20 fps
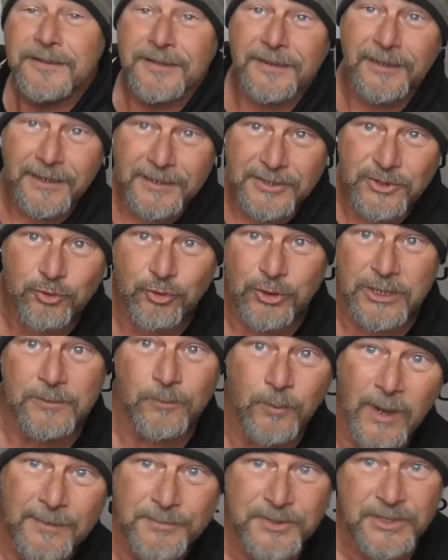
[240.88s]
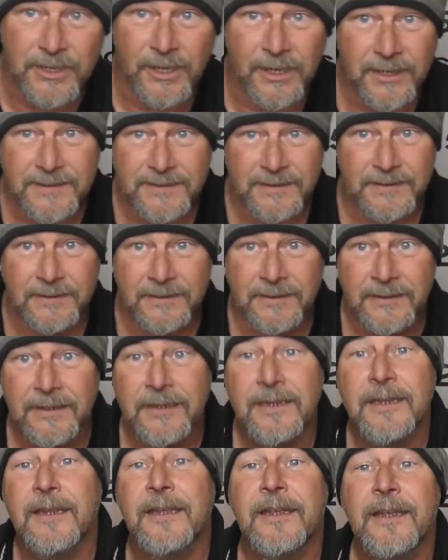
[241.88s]
to the Xtreme website
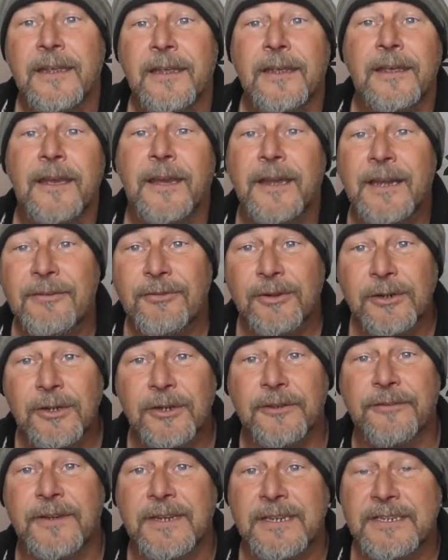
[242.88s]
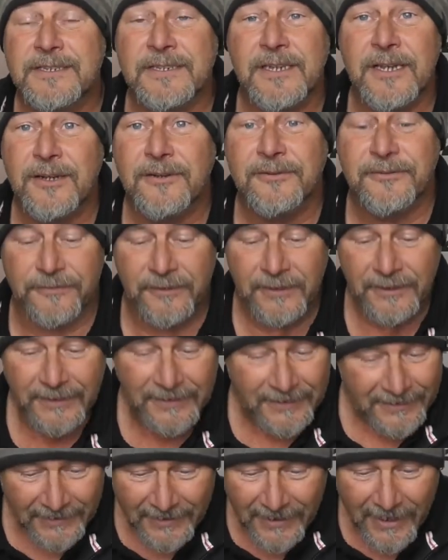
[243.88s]
and have a look for yourself.
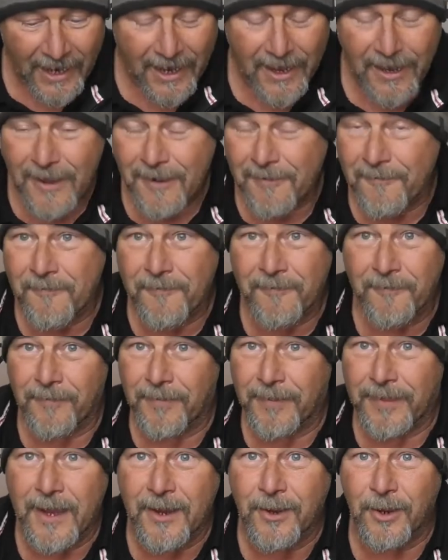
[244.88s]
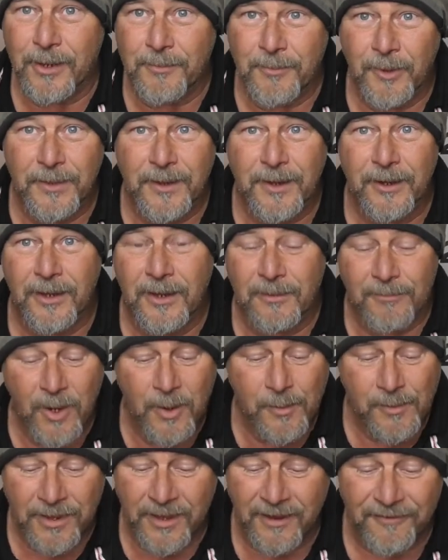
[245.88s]
Um, they got them on there at the
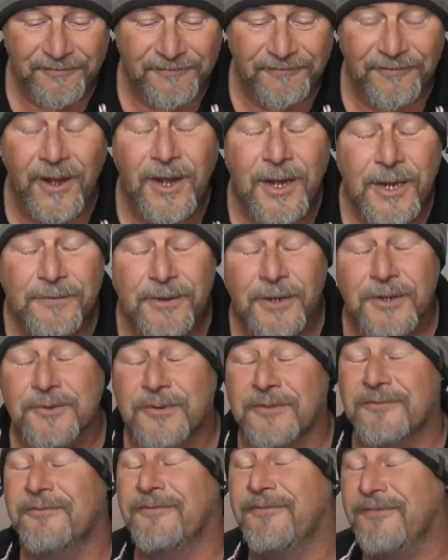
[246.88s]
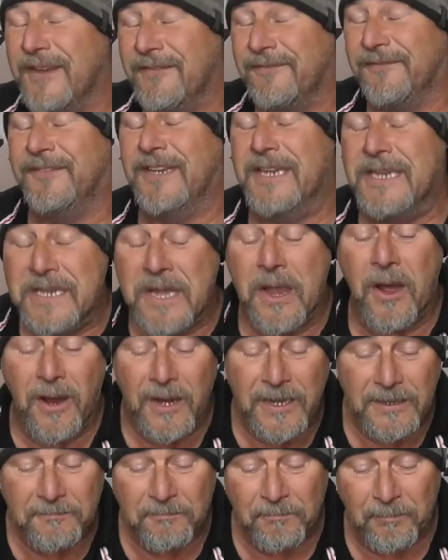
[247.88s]
moment. They're
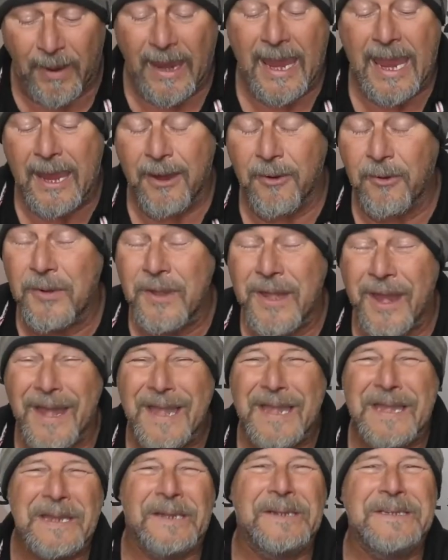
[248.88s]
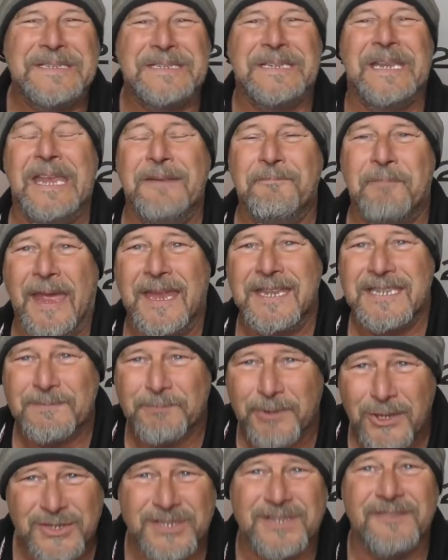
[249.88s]
559 pound 98 pence
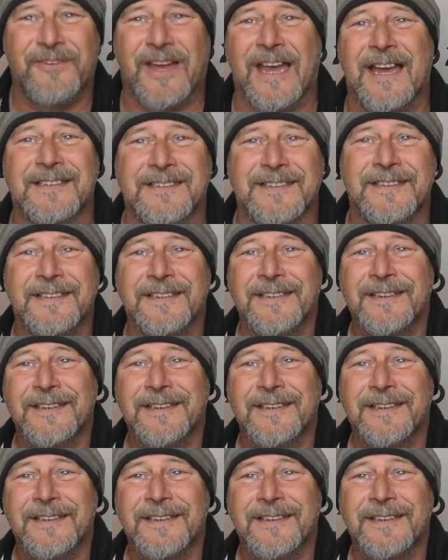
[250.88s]
plus the VAT,